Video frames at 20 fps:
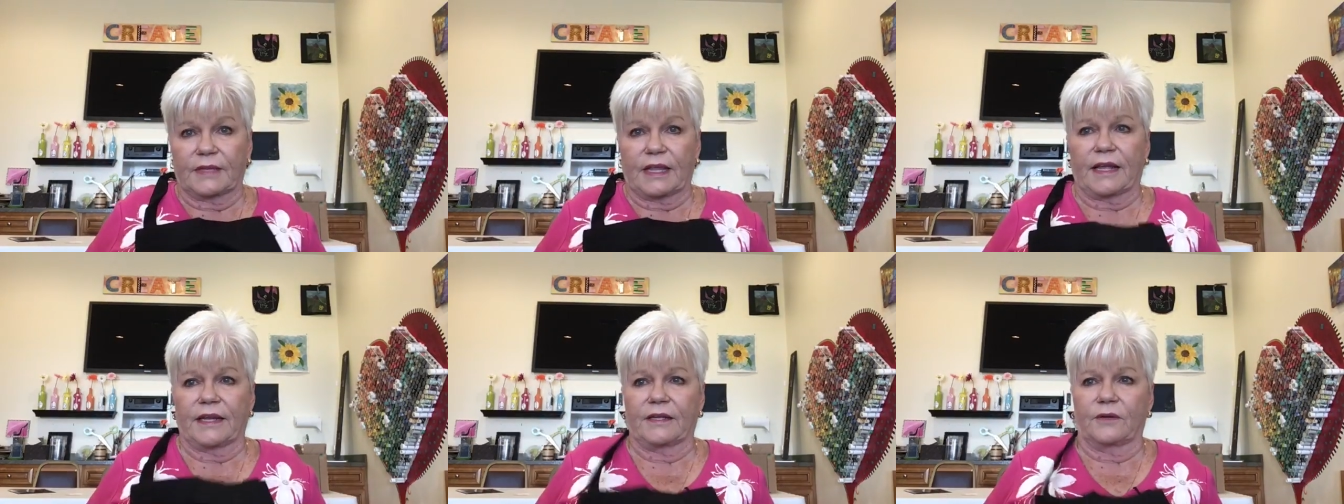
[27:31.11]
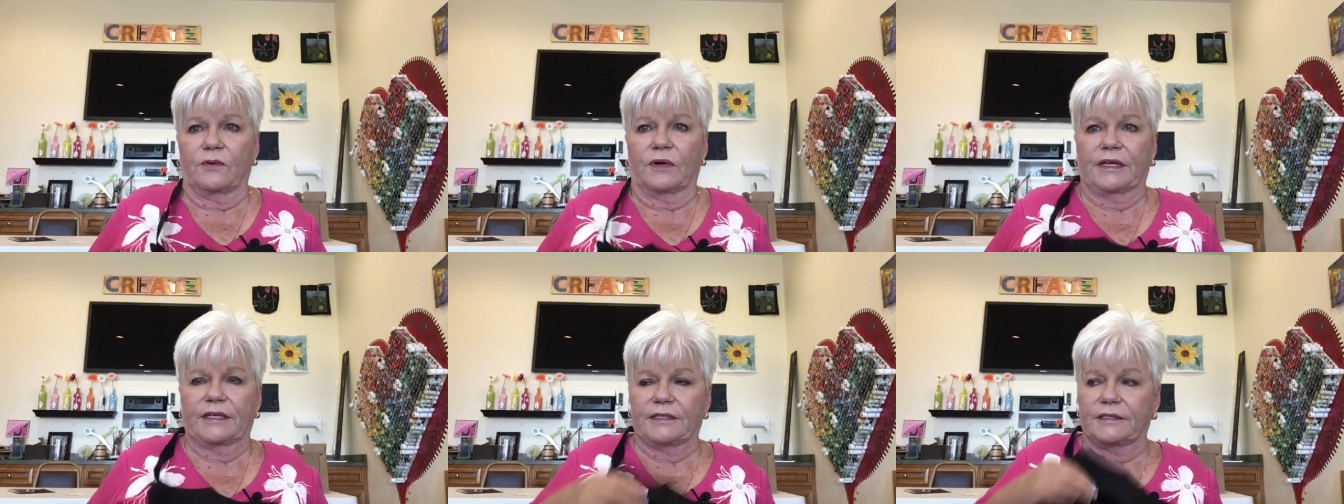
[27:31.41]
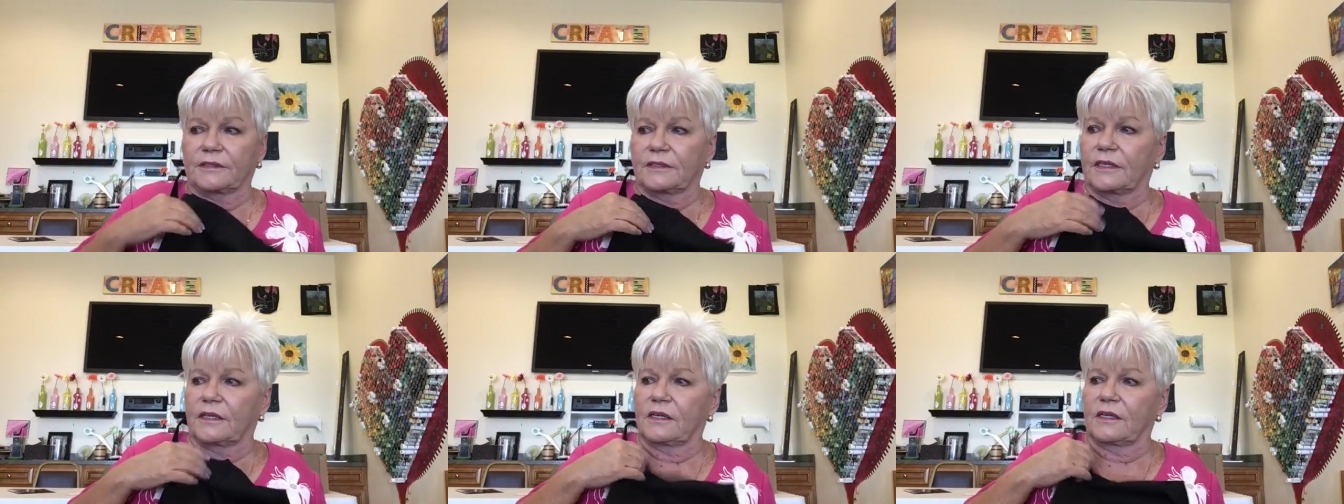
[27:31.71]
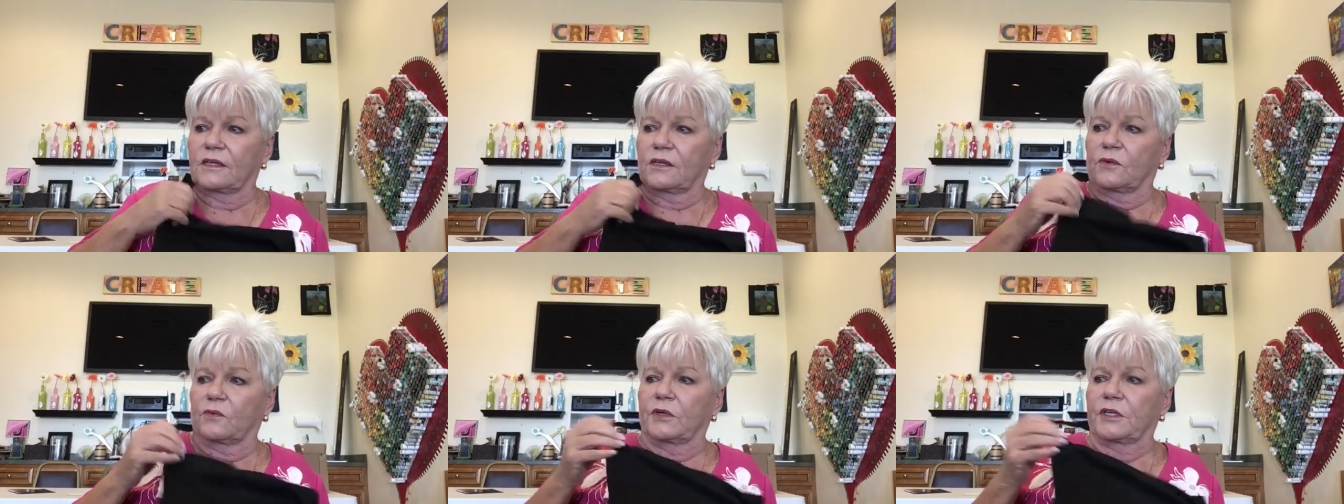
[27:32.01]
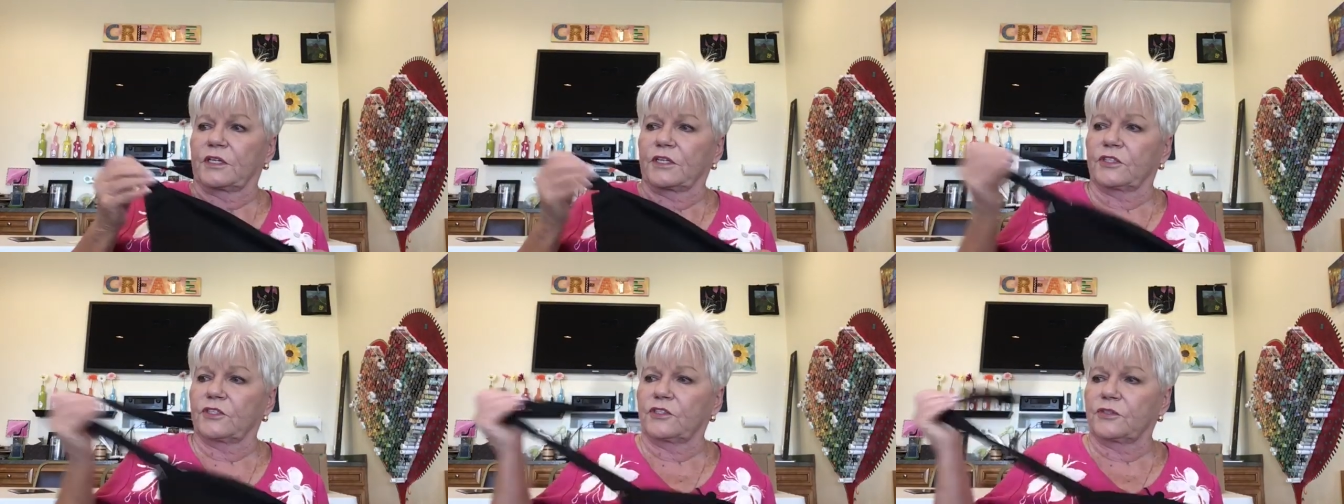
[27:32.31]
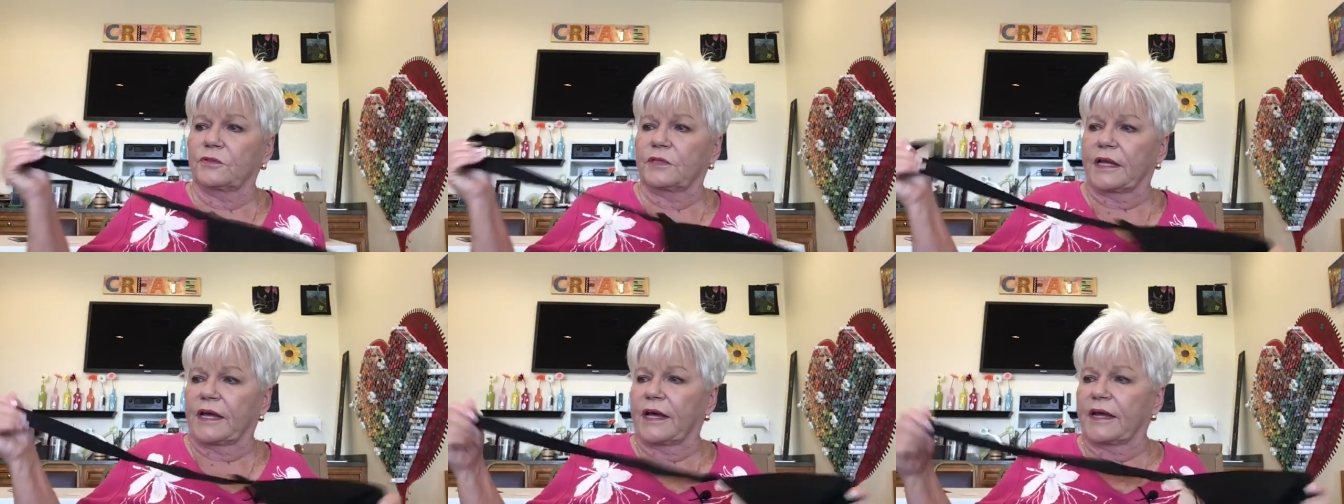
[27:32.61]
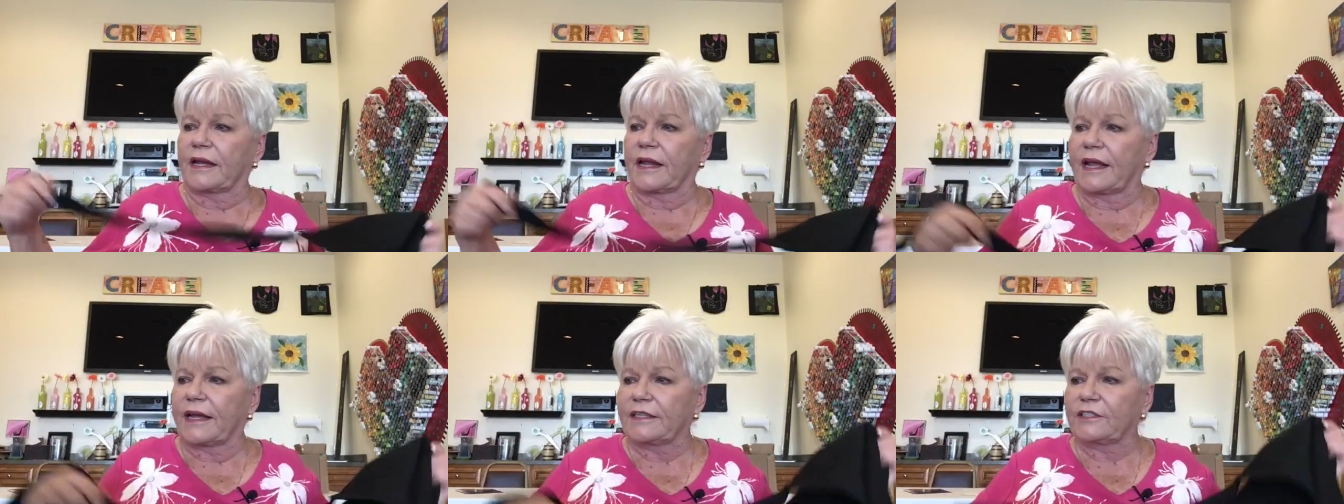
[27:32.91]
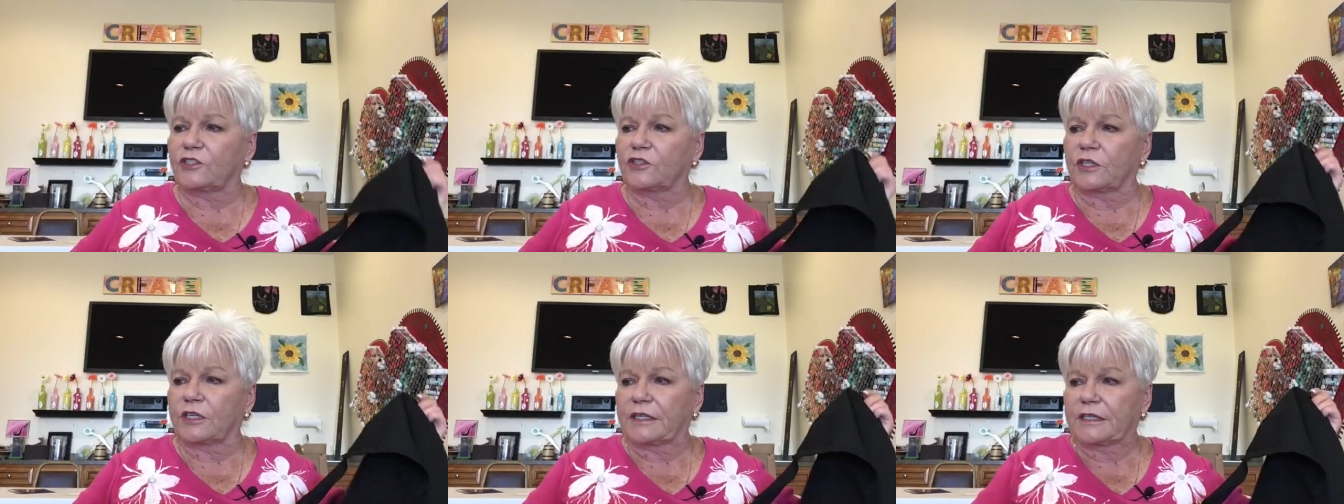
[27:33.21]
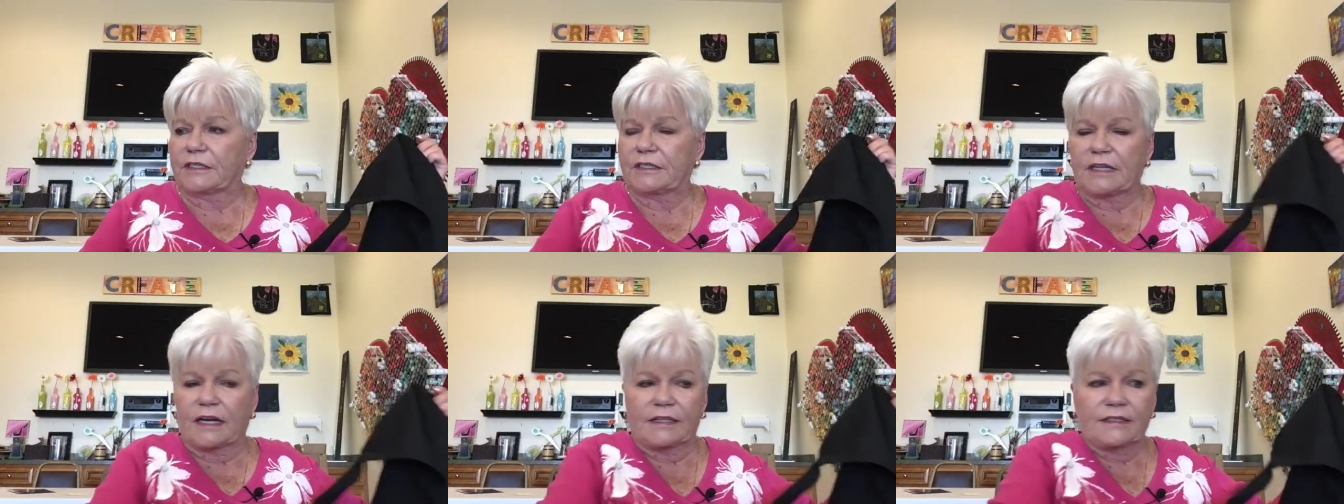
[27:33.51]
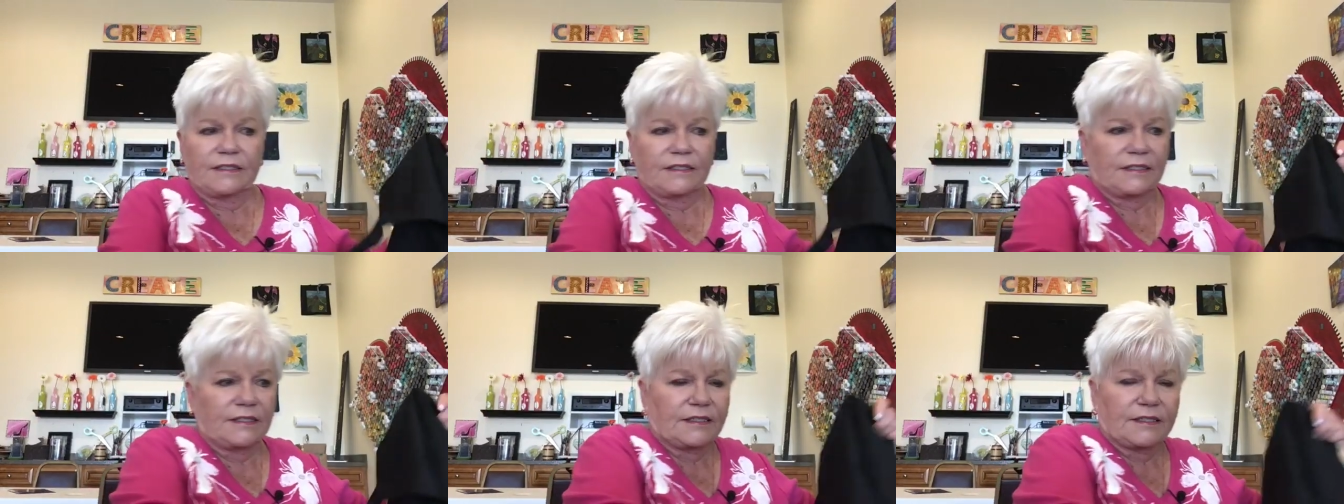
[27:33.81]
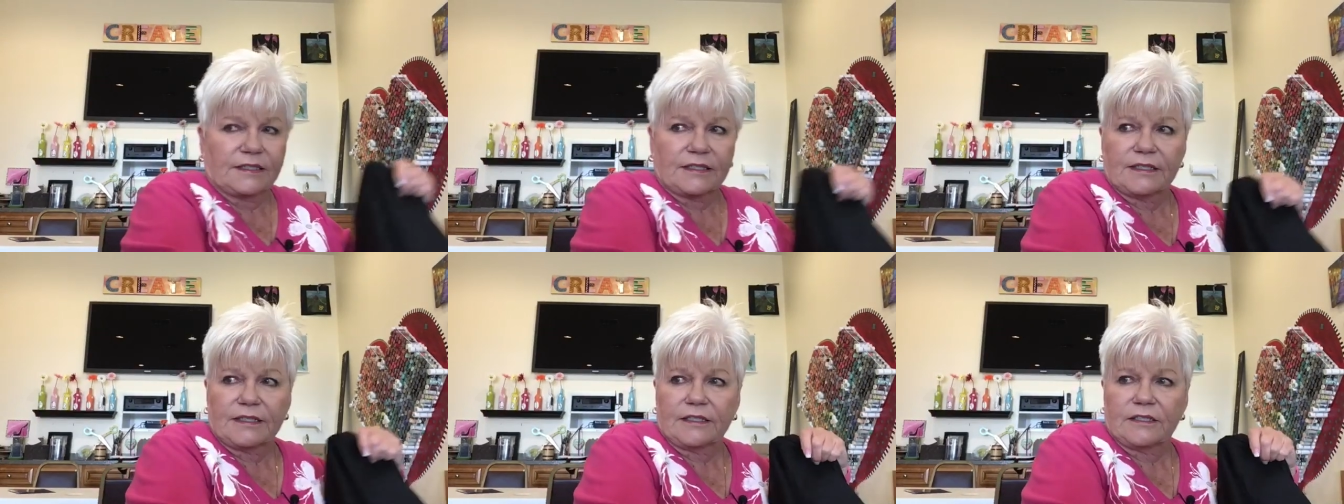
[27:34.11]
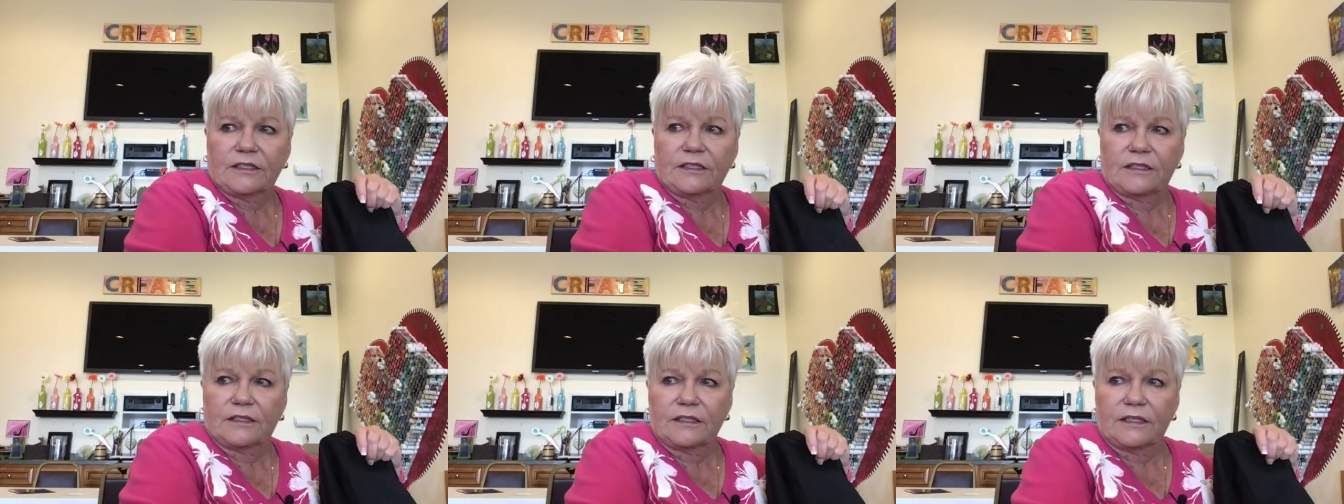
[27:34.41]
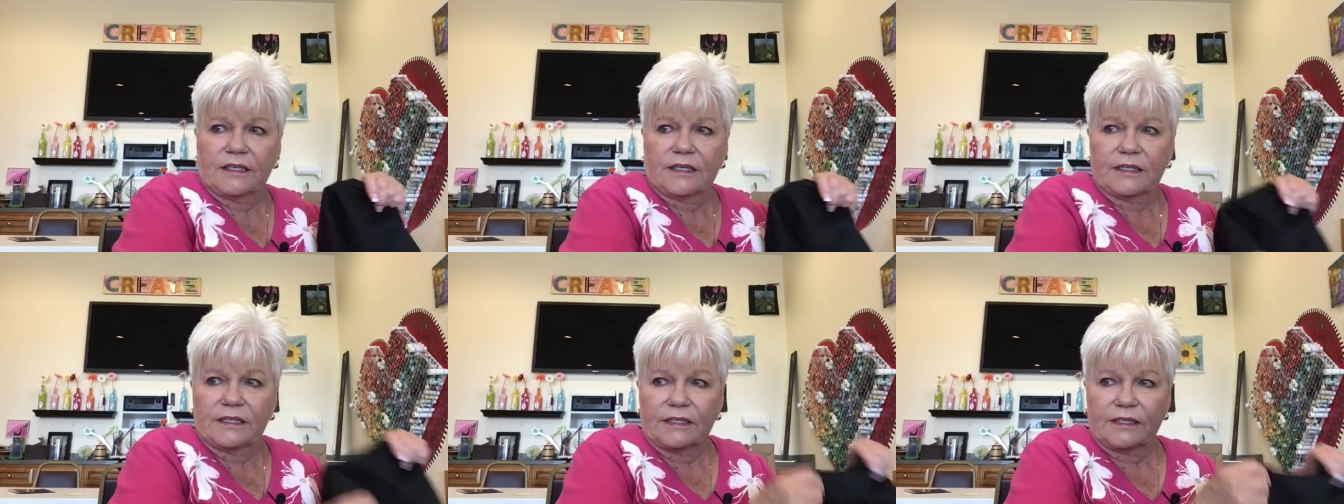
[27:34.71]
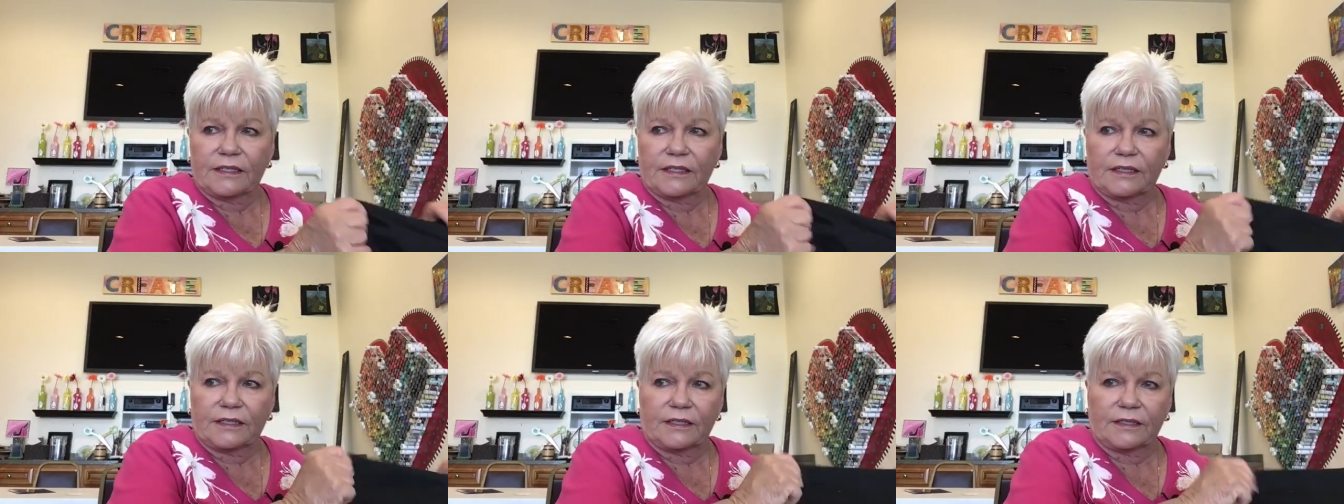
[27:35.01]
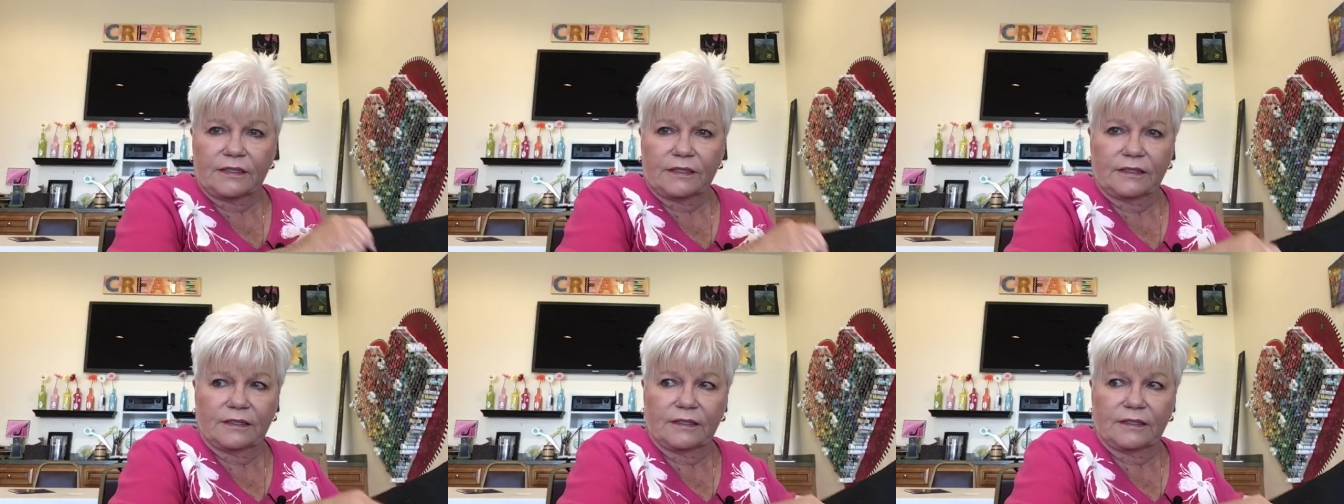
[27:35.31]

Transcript: anyway, we could do that. Hey Jane, nice to see you today.